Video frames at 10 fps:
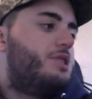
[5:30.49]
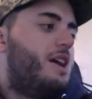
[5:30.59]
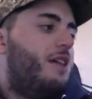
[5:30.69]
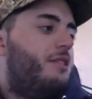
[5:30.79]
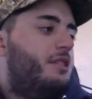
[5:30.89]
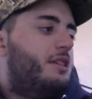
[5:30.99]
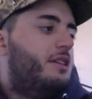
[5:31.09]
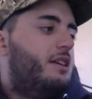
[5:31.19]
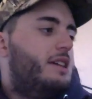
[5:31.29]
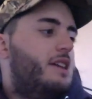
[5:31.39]
Now,
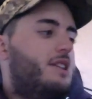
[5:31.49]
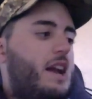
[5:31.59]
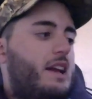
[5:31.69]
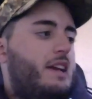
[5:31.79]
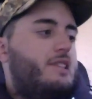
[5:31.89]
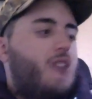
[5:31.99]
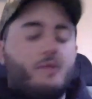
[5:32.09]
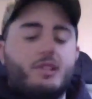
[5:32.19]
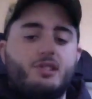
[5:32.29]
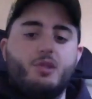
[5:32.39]
it does kind of get time
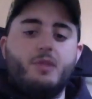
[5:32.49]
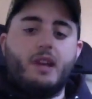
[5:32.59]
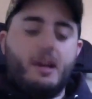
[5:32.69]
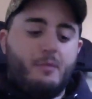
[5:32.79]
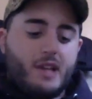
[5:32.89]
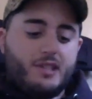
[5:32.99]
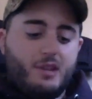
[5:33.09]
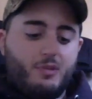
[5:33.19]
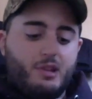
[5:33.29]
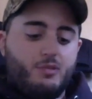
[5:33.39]
consuming and messy
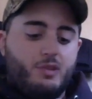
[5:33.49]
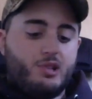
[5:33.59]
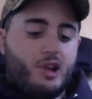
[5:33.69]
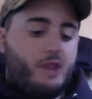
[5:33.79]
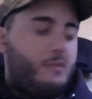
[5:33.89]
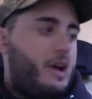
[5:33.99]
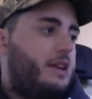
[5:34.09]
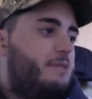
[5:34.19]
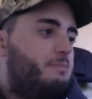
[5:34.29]
when you try to make it,